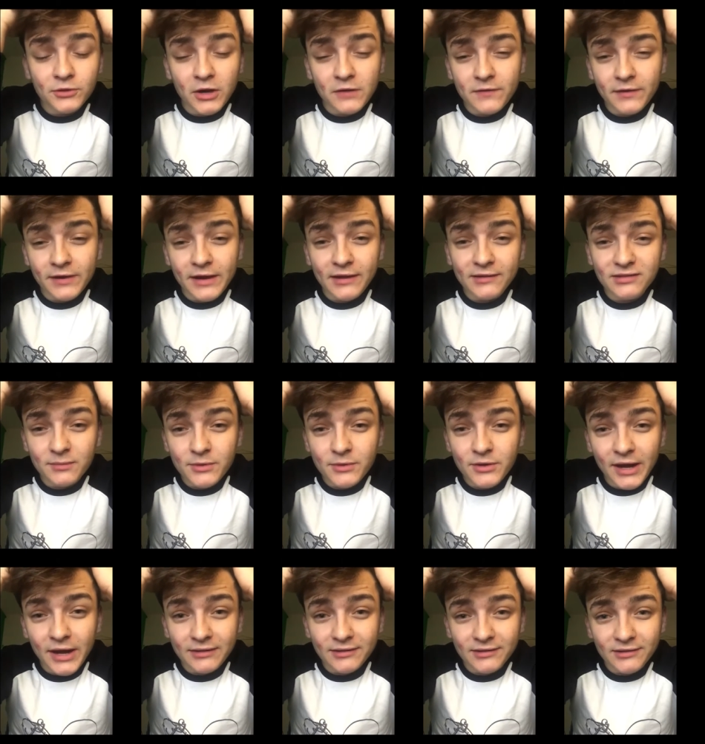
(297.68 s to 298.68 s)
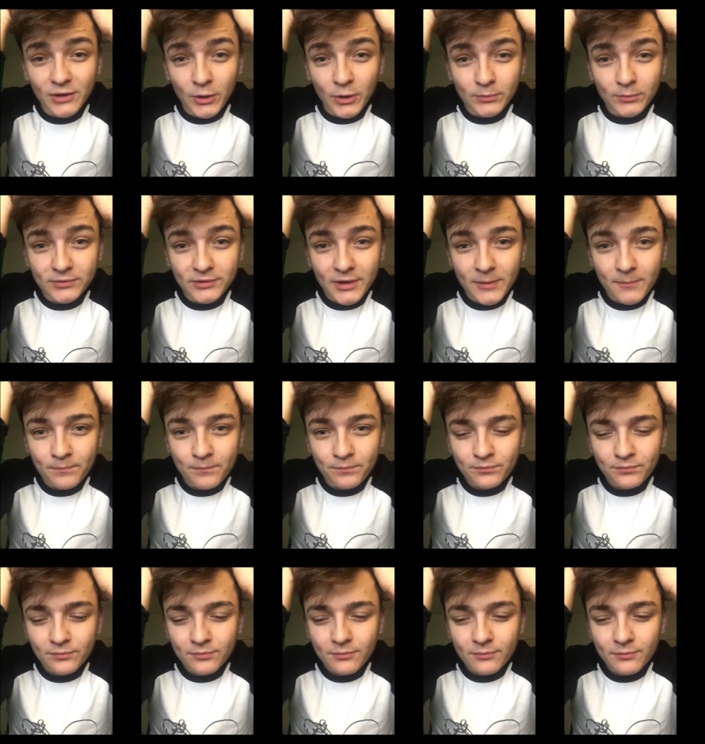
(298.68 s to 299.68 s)
I'm sorry if I got some of your guys' hopes
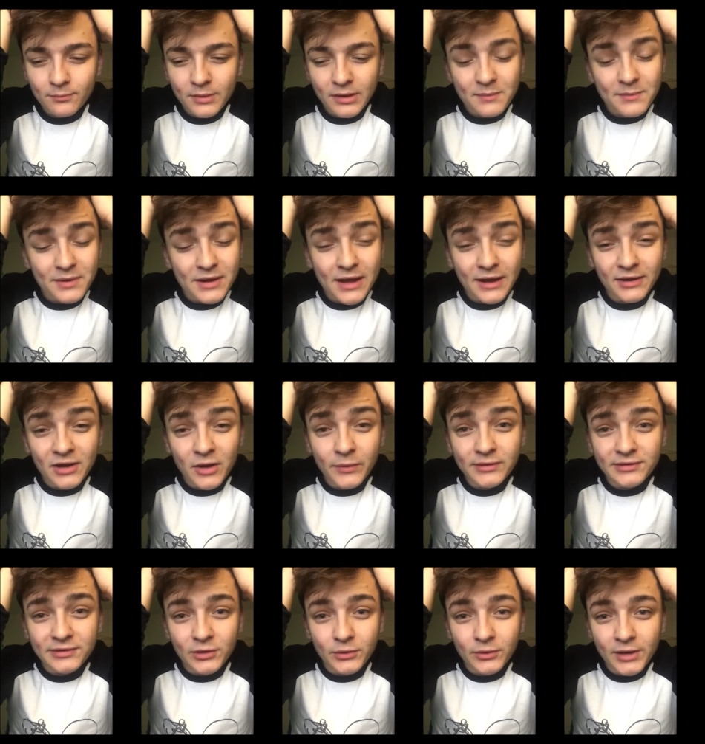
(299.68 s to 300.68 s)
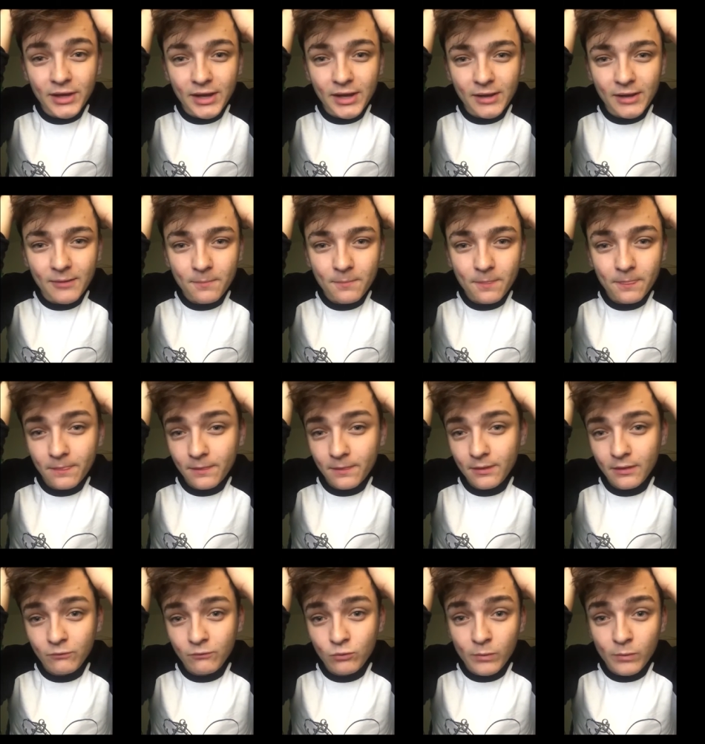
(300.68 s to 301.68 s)
up. But I mean, I can always still get it
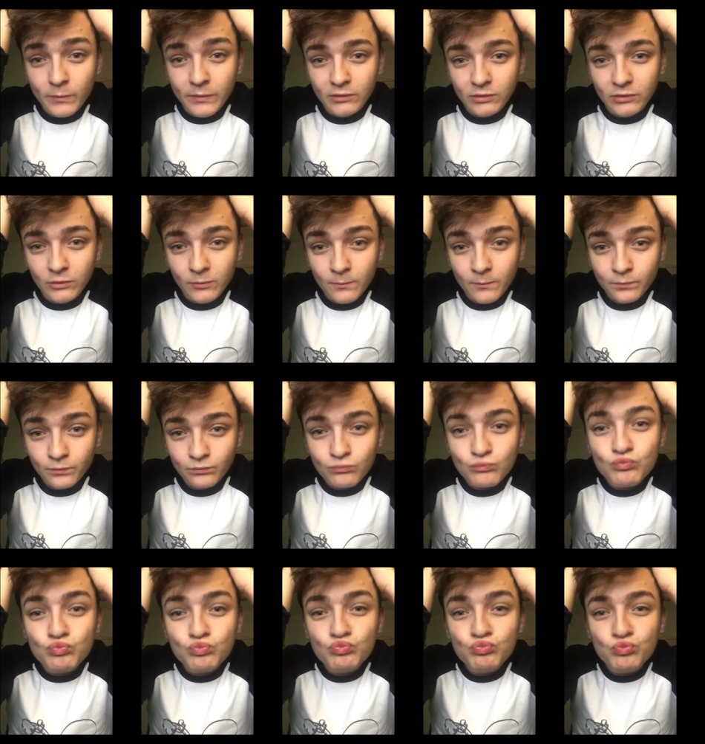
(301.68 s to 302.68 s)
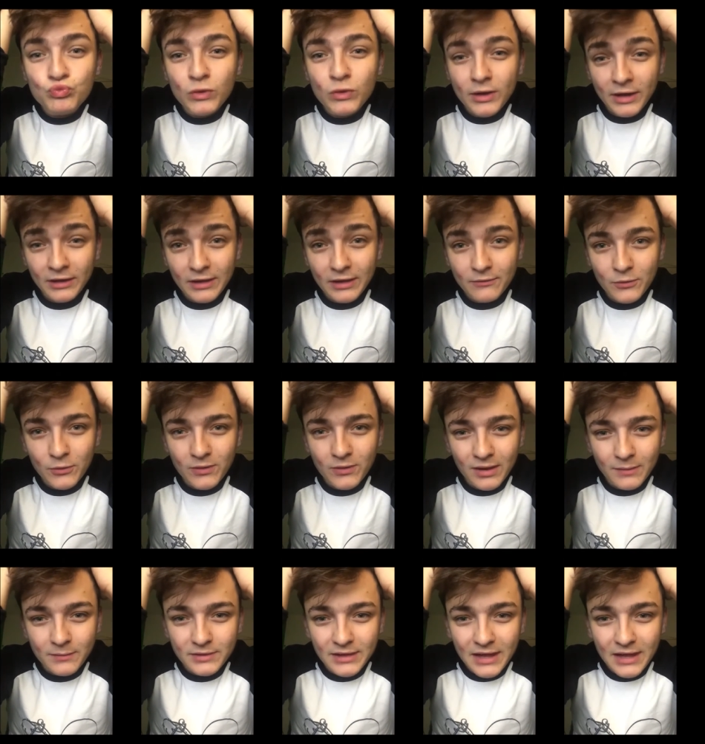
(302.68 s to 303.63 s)
if you want me to. I love you.